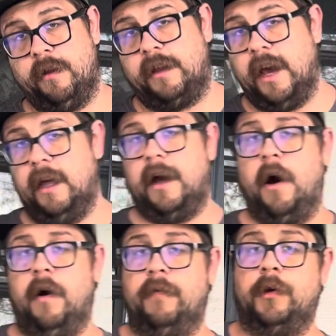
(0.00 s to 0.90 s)
skating
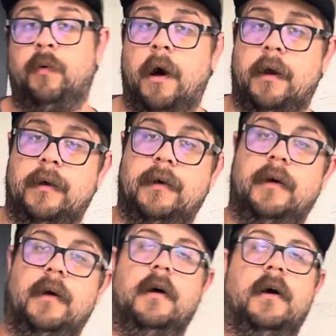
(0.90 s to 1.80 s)
however you want.
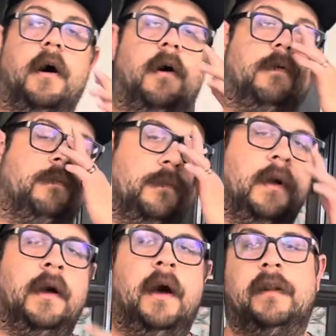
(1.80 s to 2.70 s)

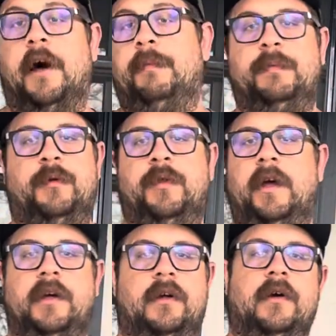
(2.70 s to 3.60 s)
A lot of people
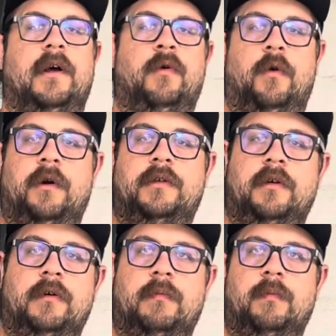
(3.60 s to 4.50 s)
think in order
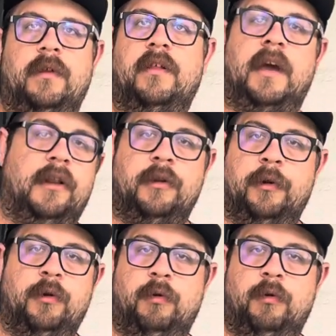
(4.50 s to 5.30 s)
to skate to lose